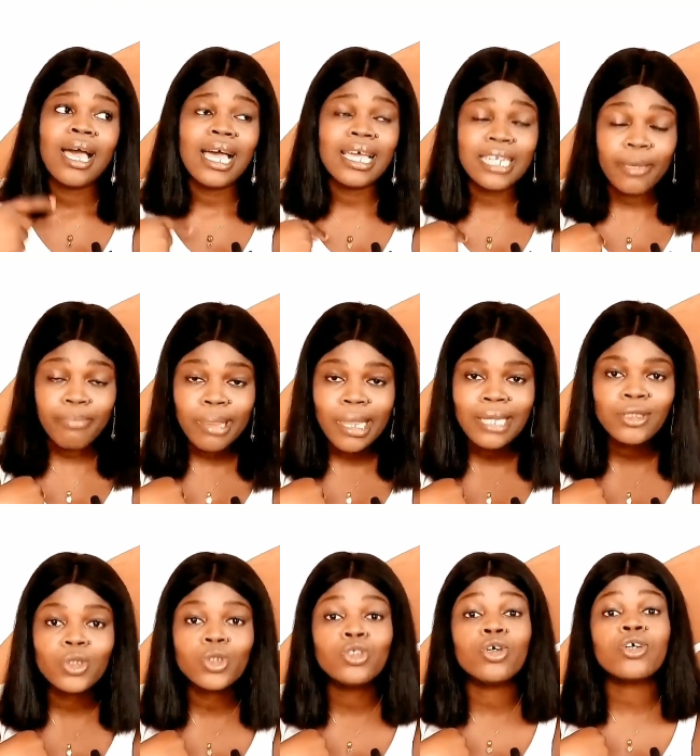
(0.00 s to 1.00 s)
and I plan
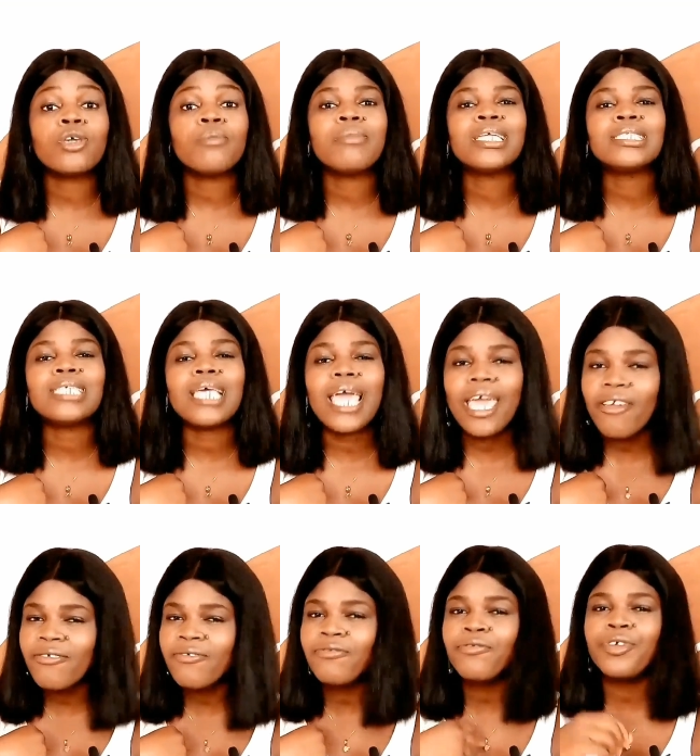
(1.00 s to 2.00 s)
to document
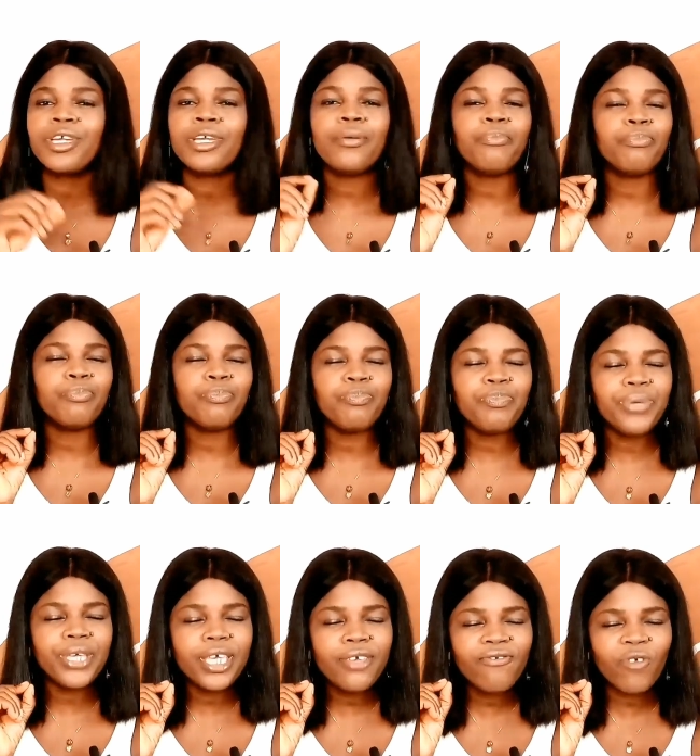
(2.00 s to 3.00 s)
every
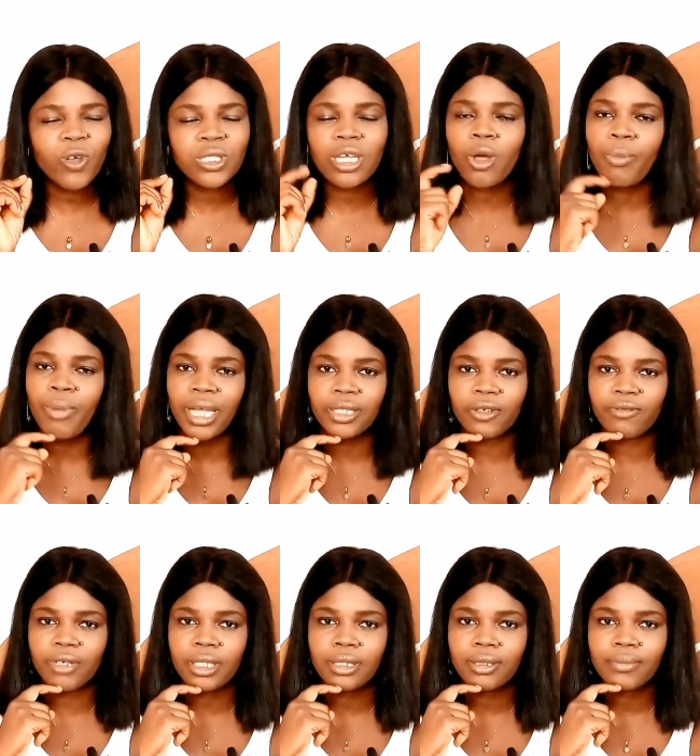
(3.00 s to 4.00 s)
pivotal part of
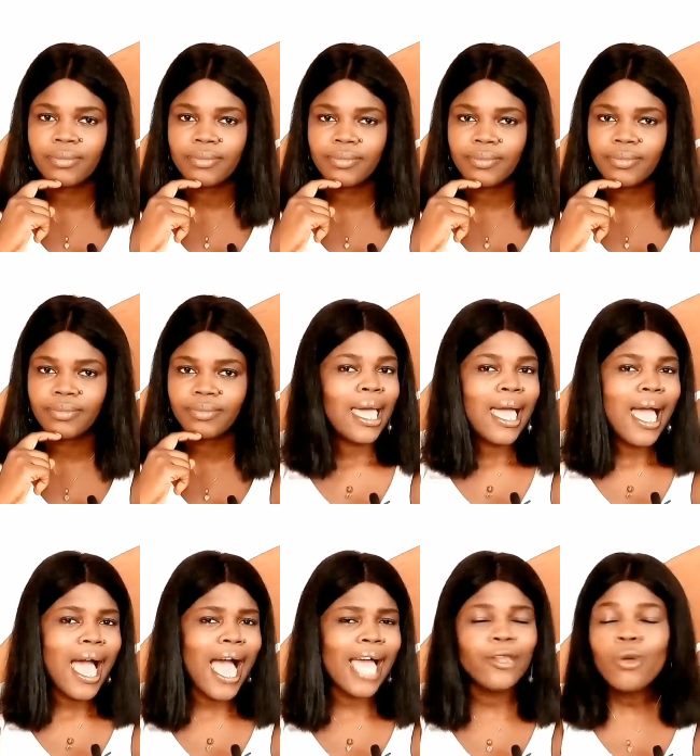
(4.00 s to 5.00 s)
it.
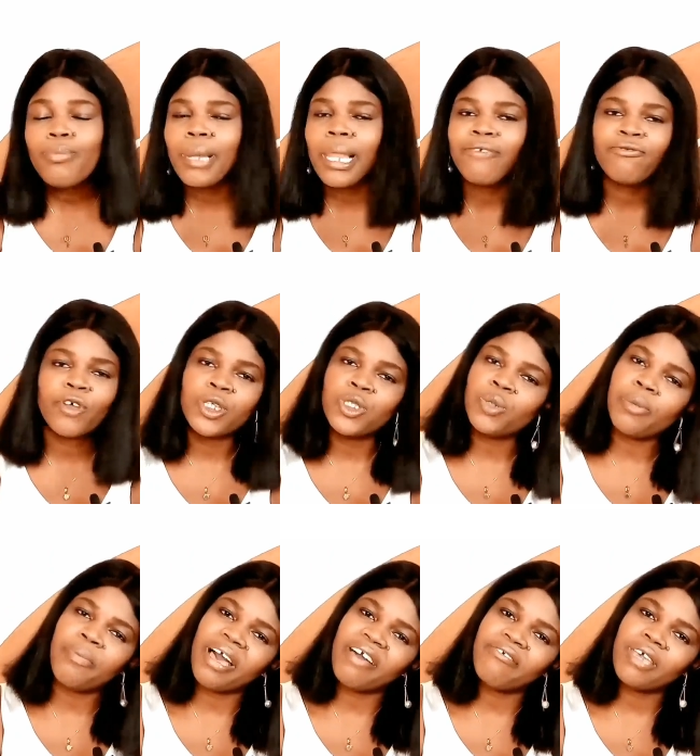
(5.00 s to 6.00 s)
I don't plan for it to be
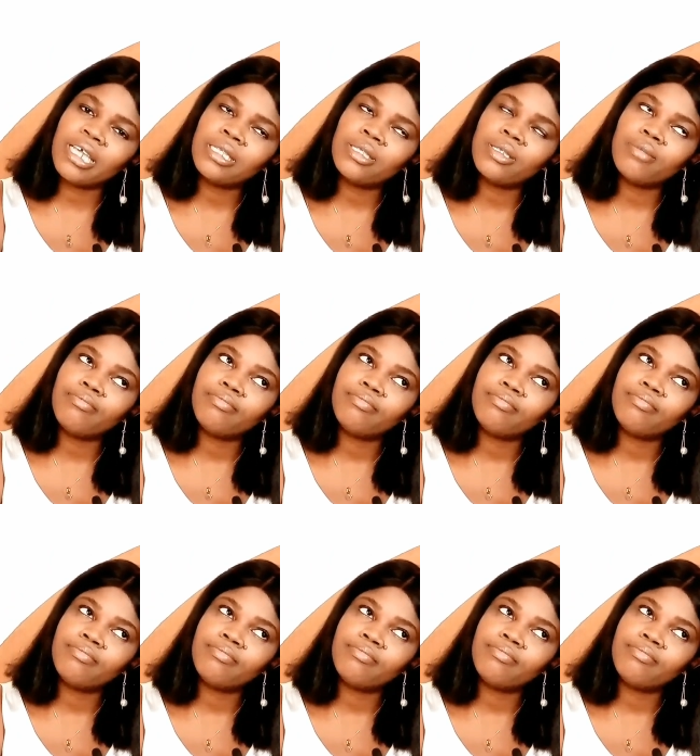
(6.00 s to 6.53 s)
perfect.